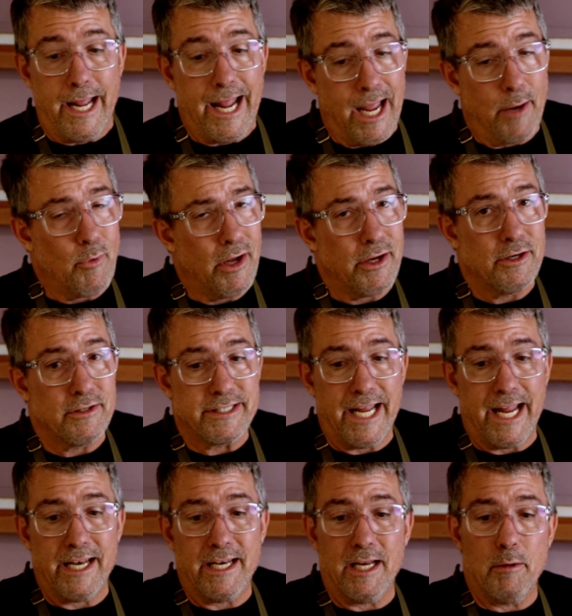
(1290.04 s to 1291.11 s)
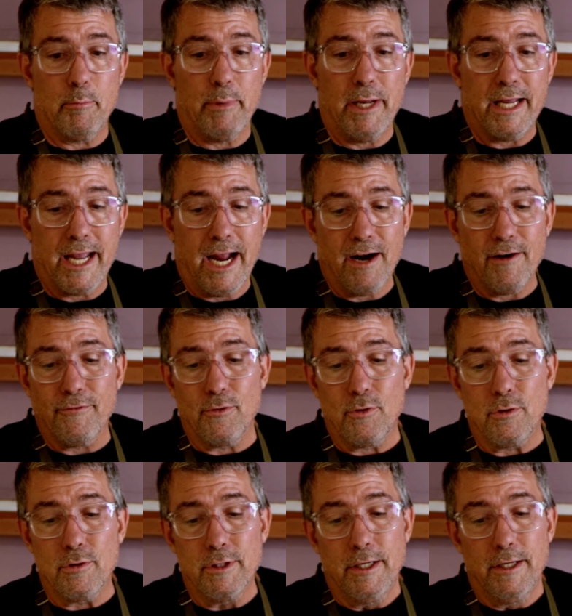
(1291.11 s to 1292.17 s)
And while you're sanding, be
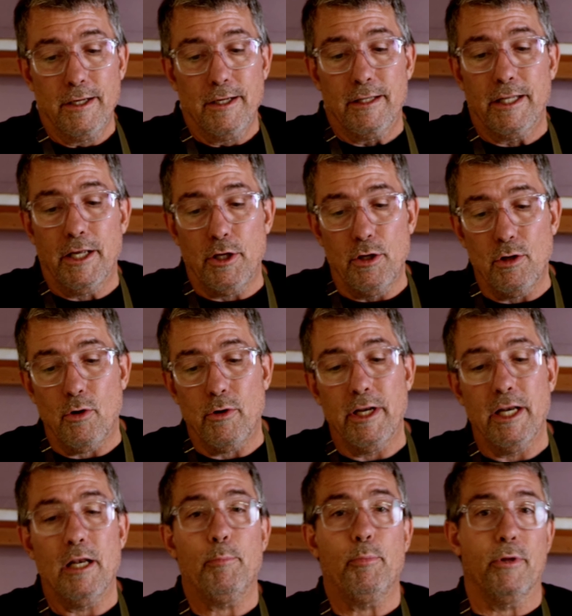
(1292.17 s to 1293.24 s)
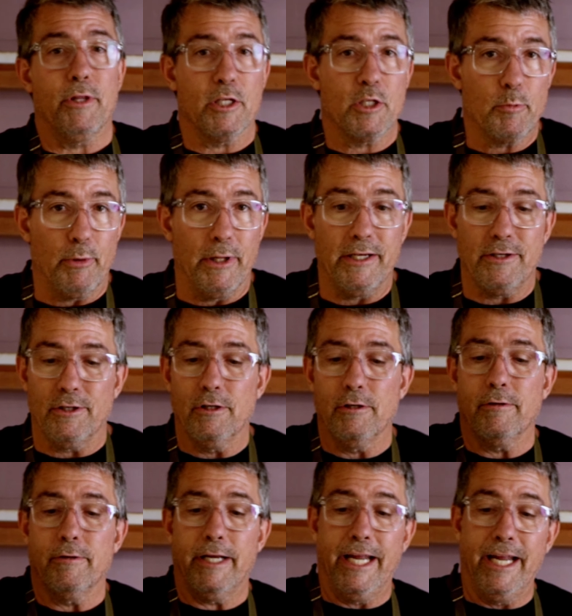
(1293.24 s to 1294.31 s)
careful that you don't end up with a
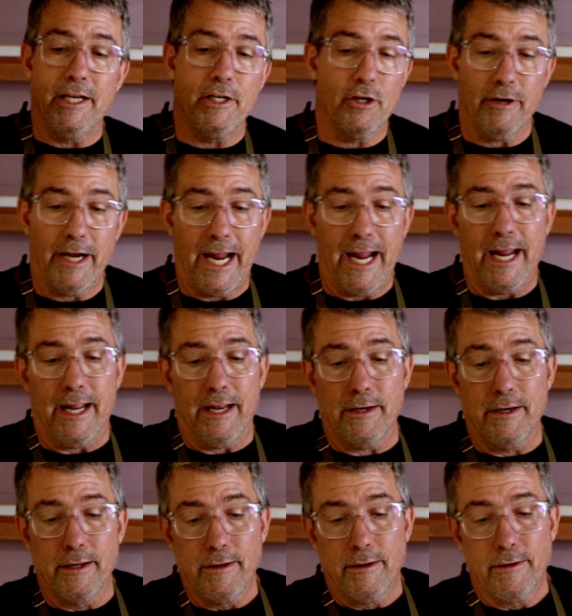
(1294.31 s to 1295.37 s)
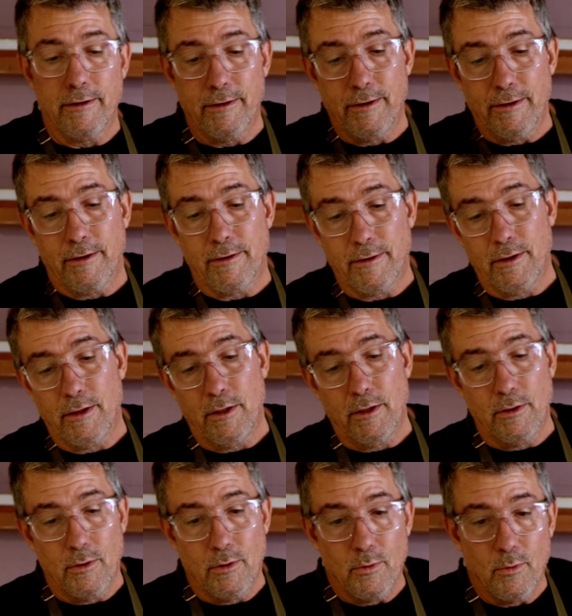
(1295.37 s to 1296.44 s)
splinter in your hand
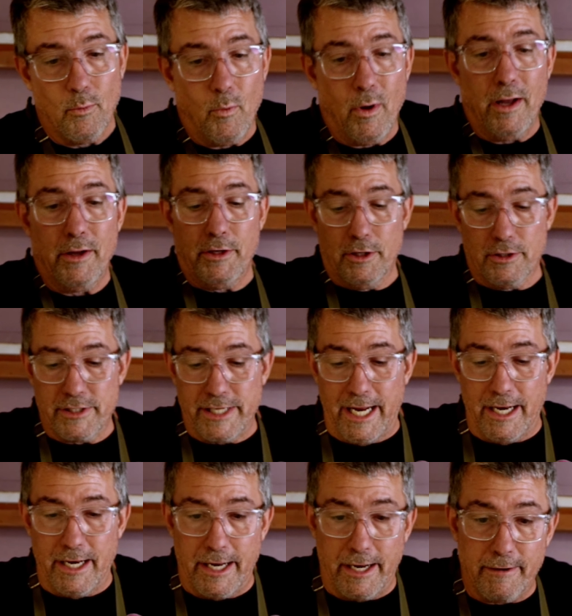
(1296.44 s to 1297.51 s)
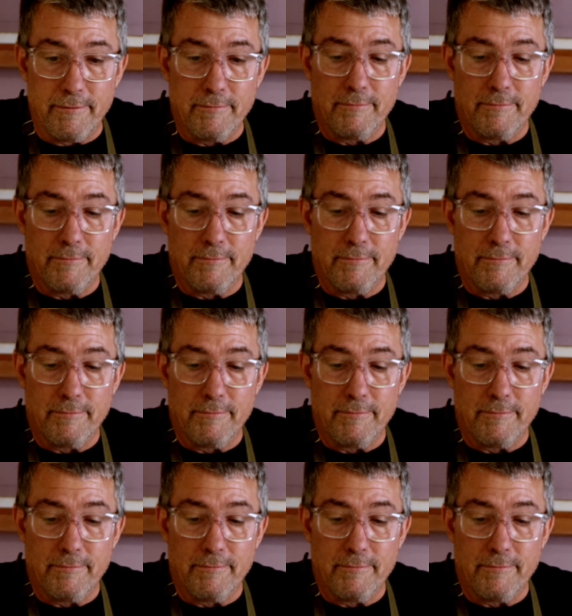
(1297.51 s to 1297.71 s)
while you're sanding.